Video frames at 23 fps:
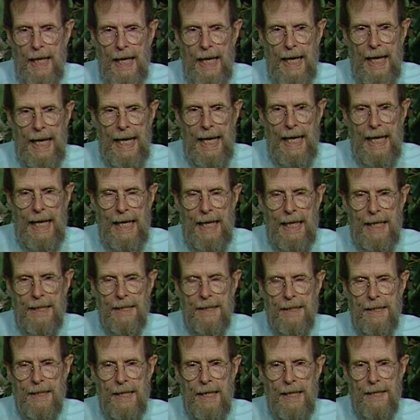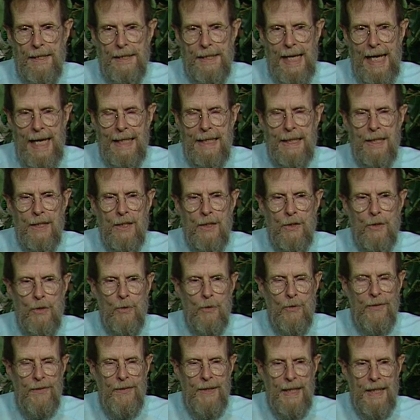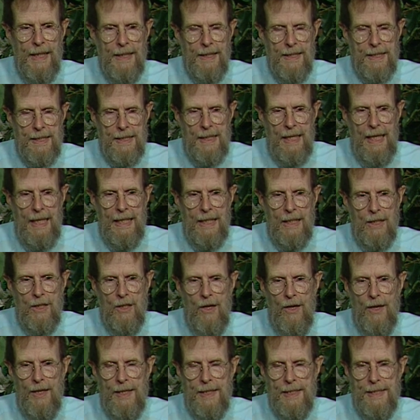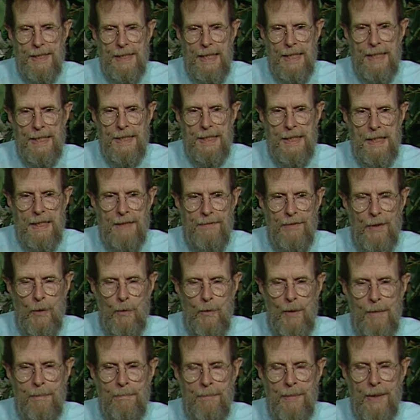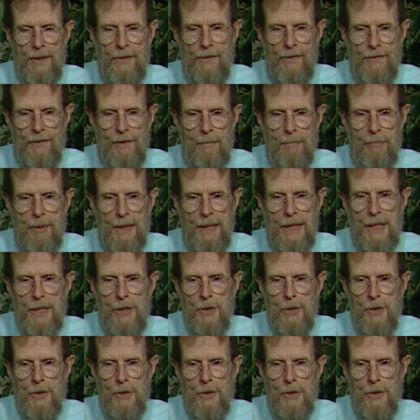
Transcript: and that can do things like cause sensitive equipment simply